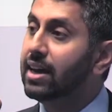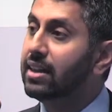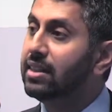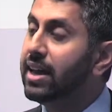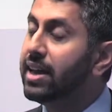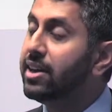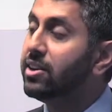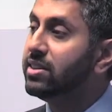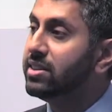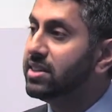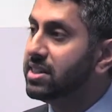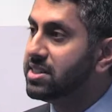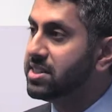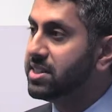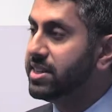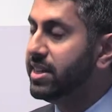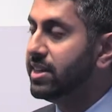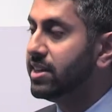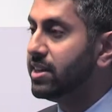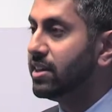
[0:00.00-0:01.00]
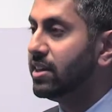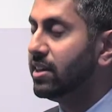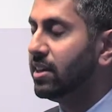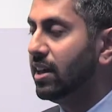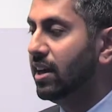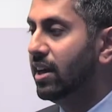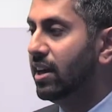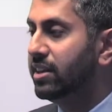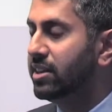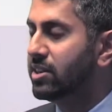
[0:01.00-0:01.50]
later this year,
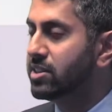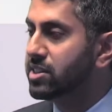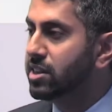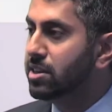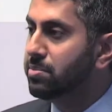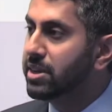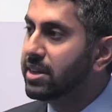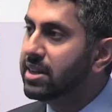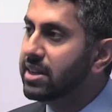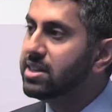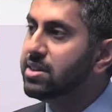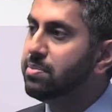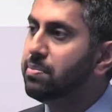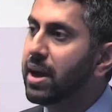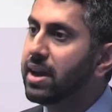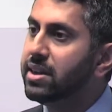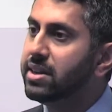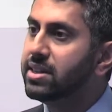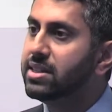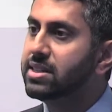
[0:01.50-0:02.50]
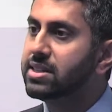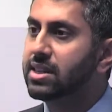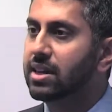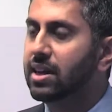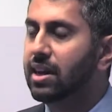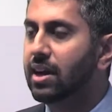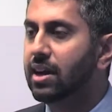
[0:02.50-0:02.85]
there's going to be an independent